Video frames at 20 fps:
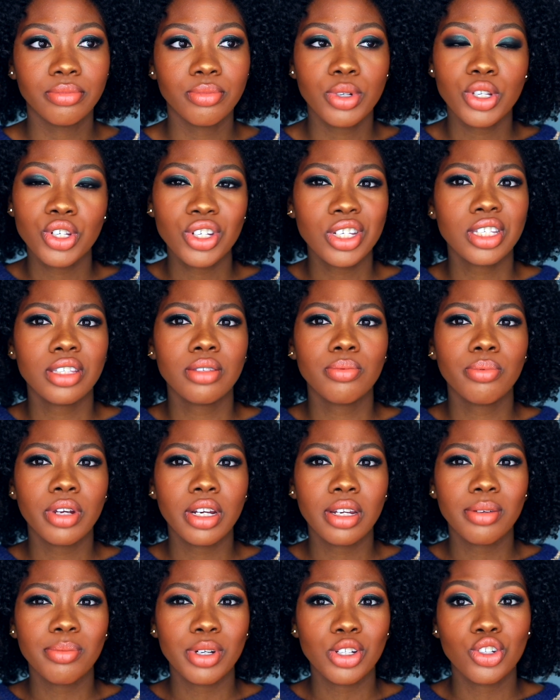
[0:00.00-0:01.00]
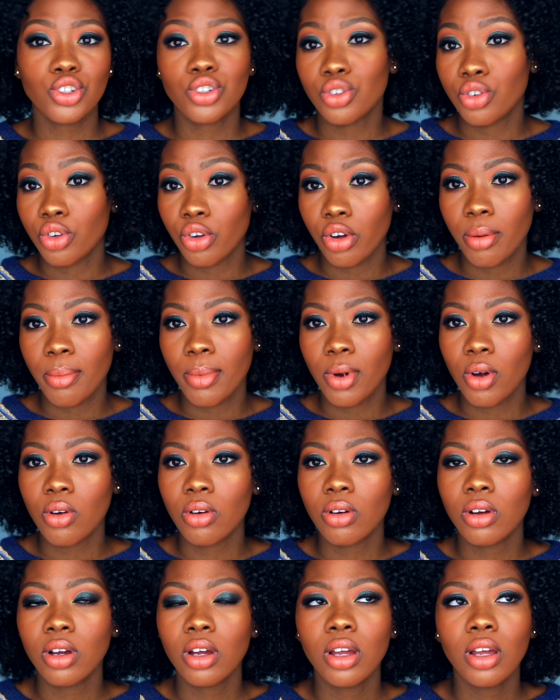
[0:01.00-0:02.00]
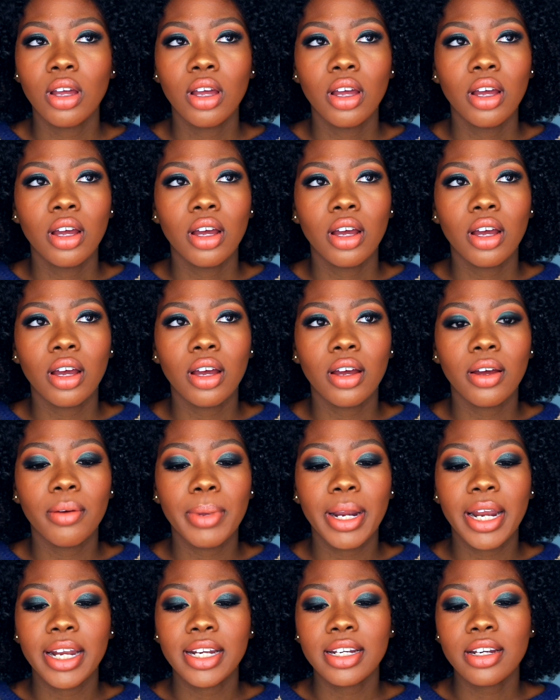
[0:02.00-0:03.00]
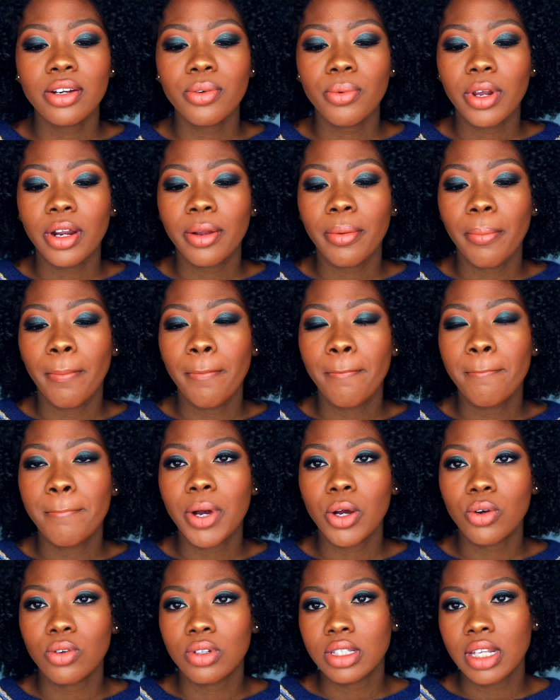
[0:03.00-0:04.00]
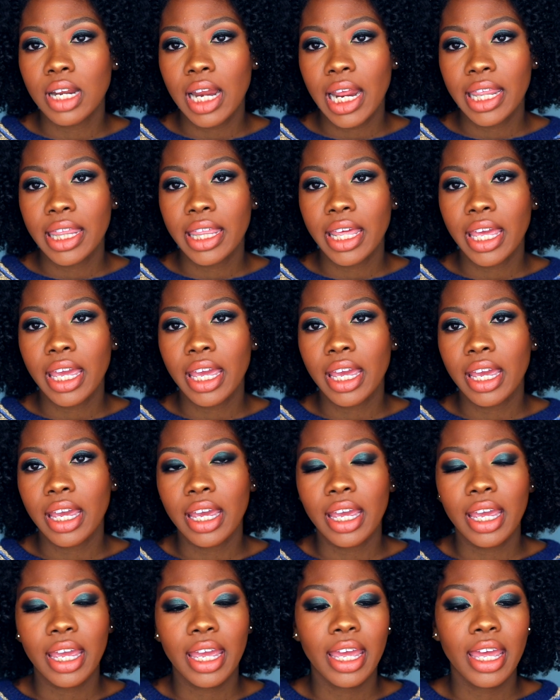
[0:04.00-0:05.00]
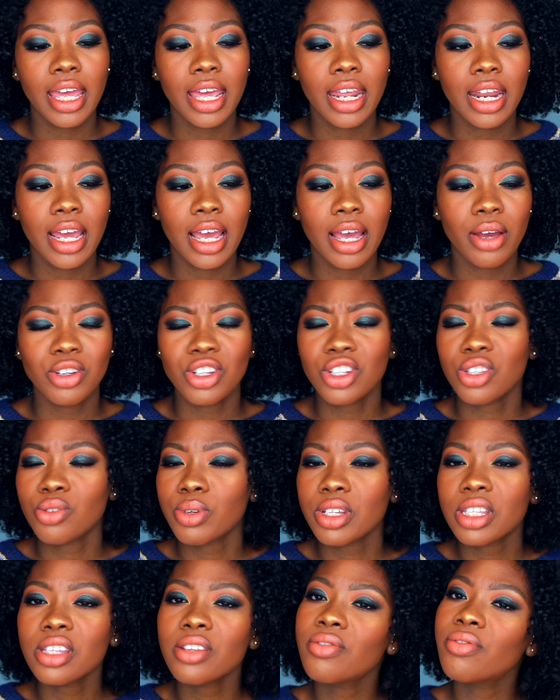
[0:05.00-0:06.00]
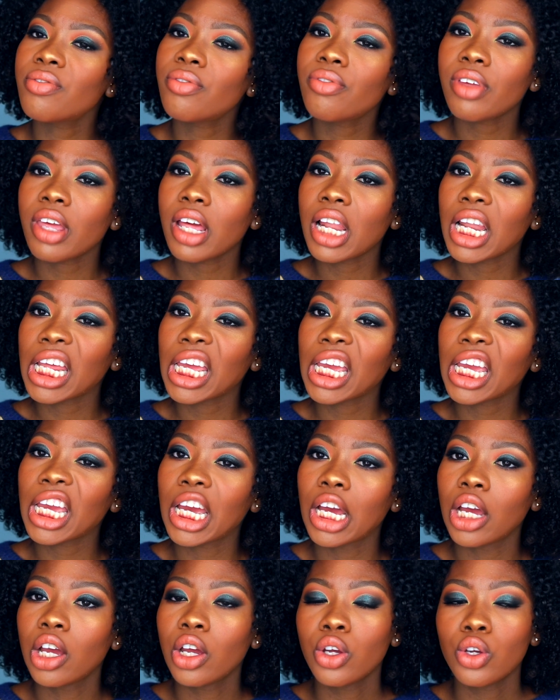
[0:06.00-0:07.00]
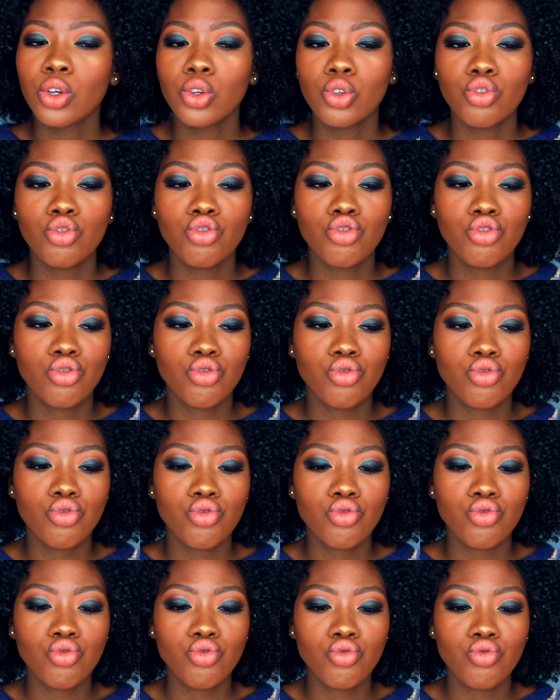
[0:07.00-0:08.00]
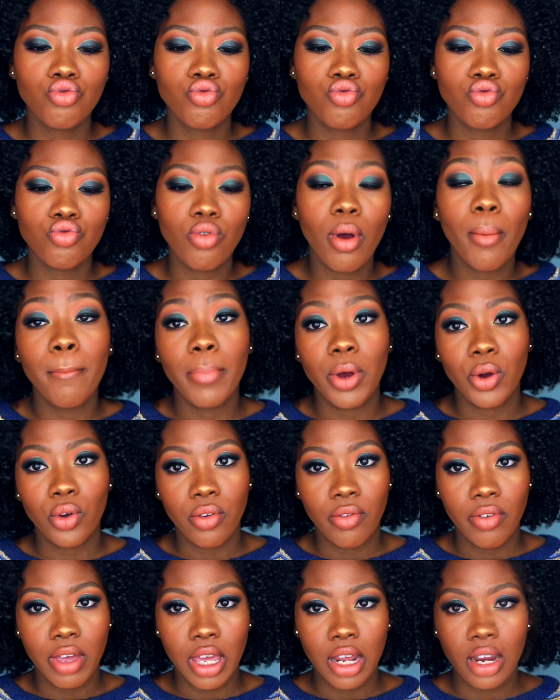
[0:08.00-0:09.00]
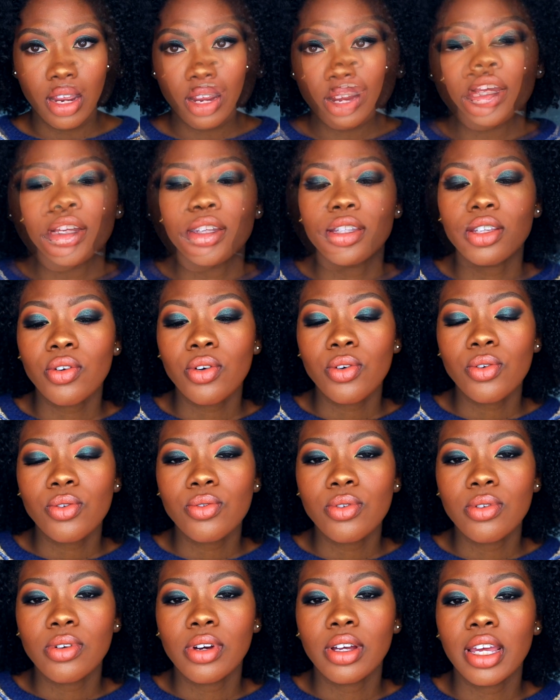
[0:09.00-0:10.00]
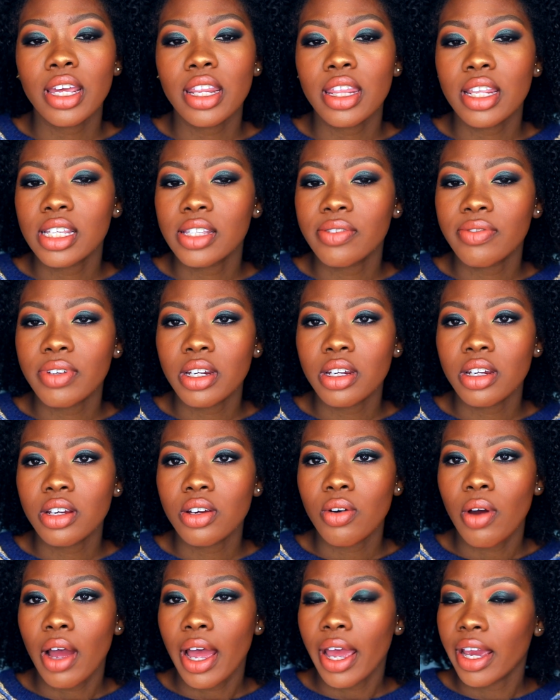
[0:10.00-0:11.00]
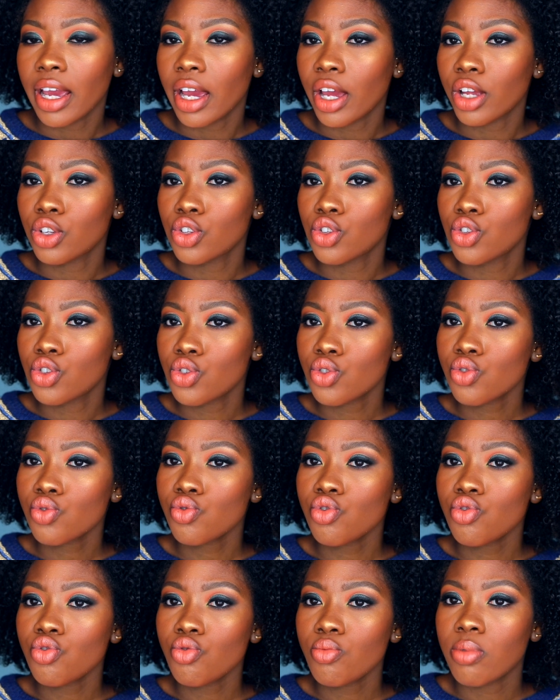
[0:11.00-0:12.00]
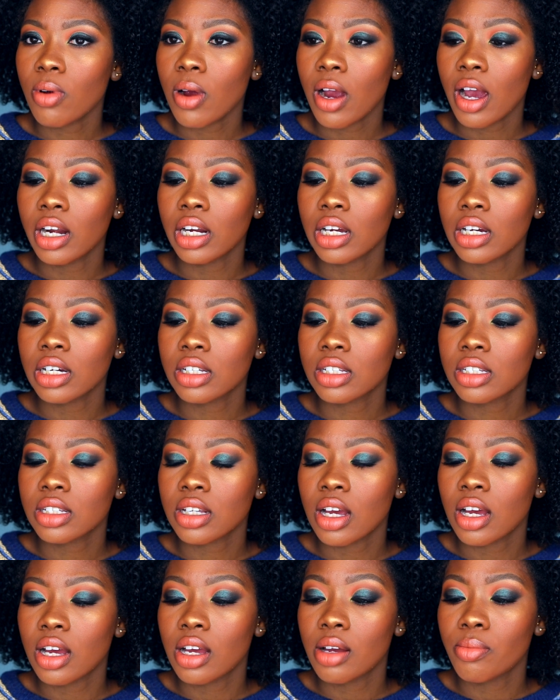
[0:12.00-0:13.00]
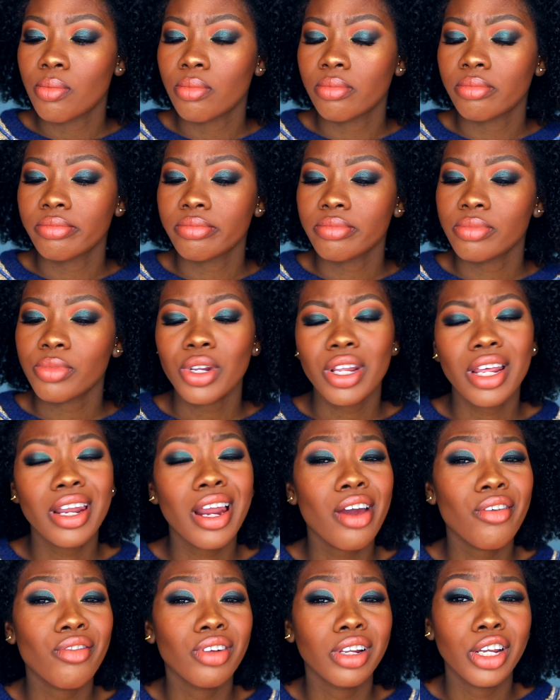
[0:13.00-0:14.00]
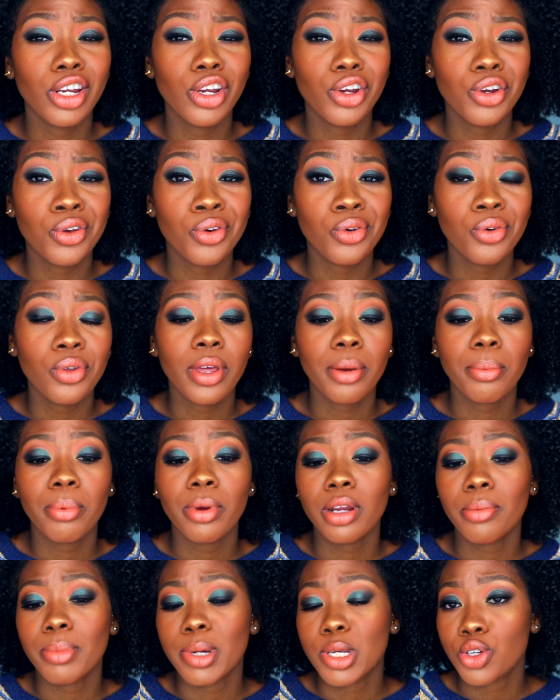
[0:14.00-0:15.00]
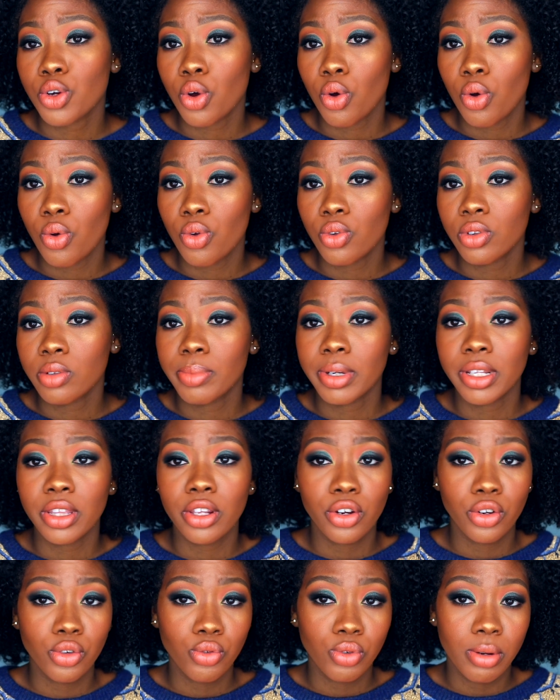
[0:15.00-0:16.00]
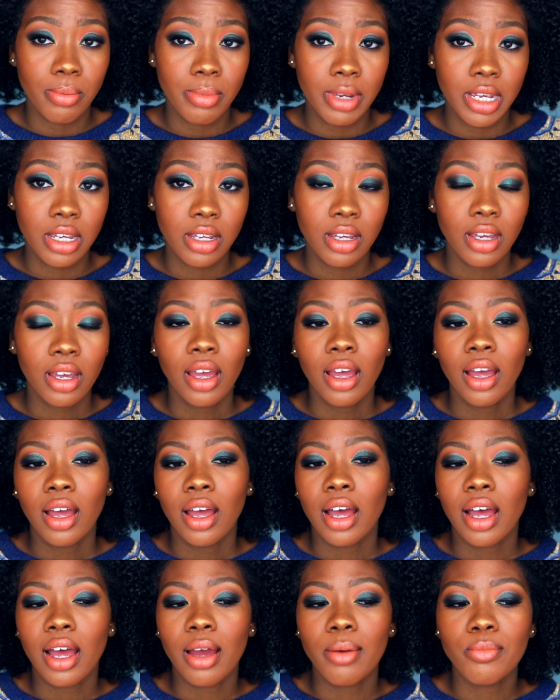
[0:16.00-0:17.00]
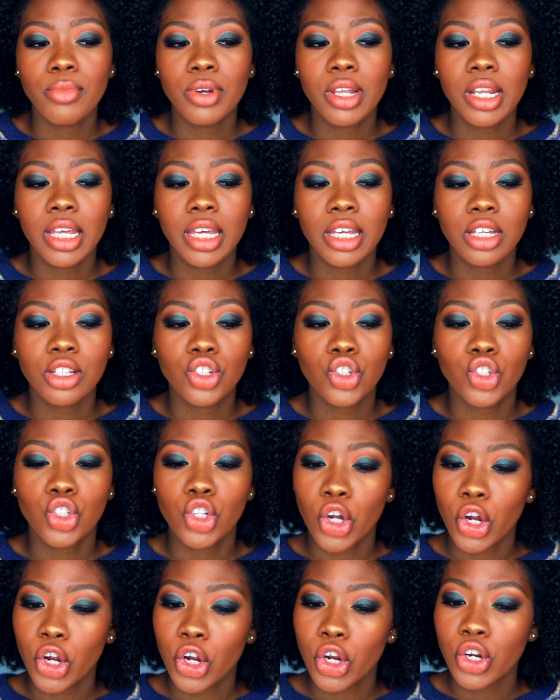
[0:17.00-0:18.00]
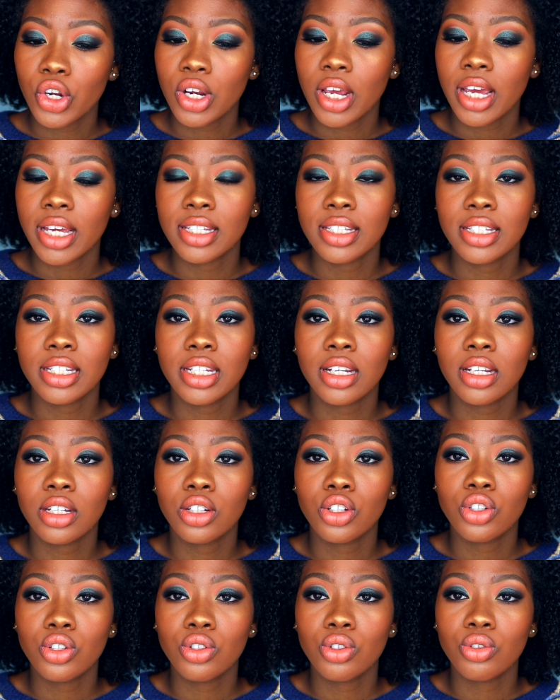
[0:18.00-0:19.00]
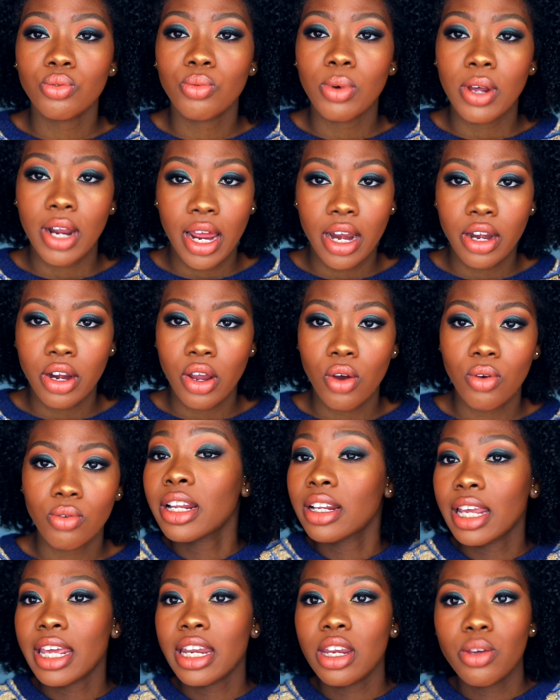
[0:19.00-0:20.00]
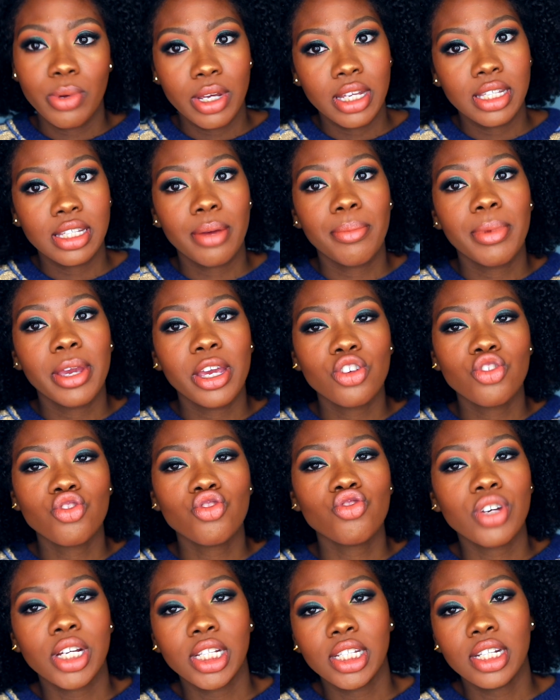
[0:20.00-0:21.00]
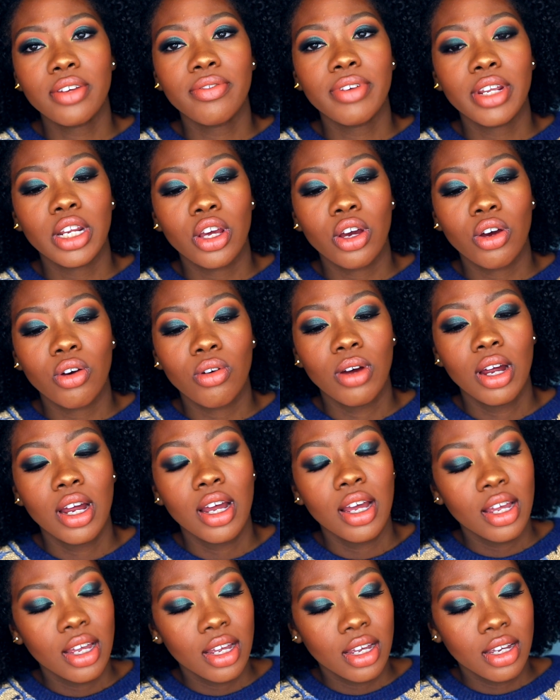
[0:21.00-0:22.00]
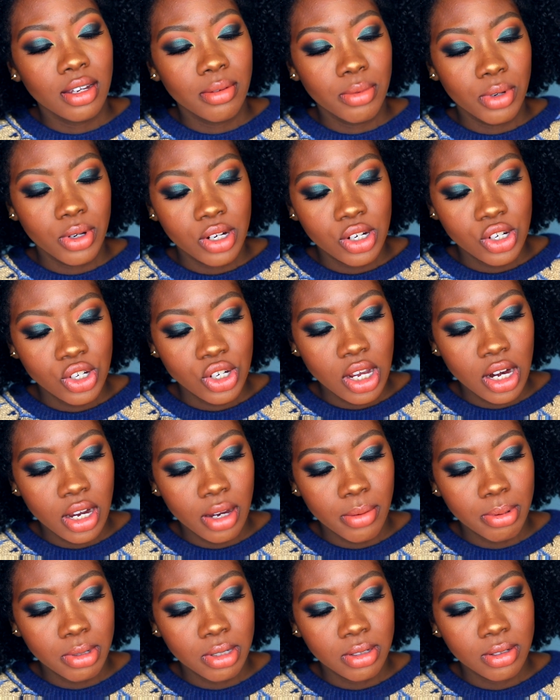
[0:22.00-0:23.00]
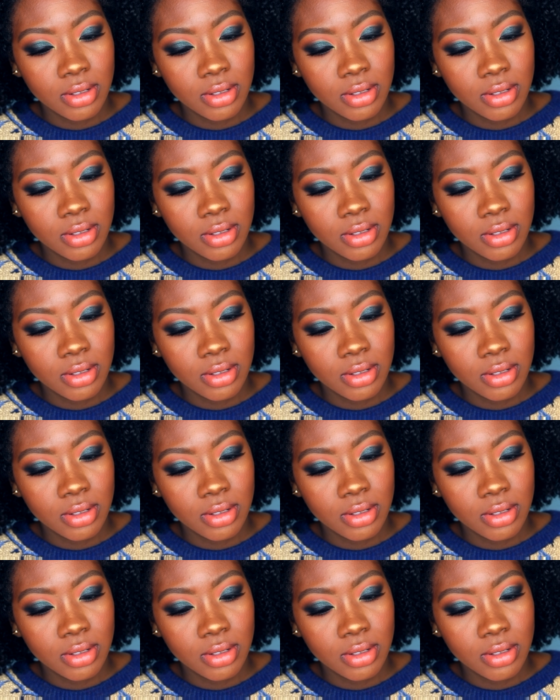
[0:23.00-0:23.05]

which is pretty much normal, and I didn't want to post anything, and I just wasn't feeling too motivated. So in this video I got two new products. Well, they're not really new, they're pretty much old, but they're new to me. I'm really stern, I stick to what I know. Anyways, I'm gonna get straight to the video. I'm gonna shut up.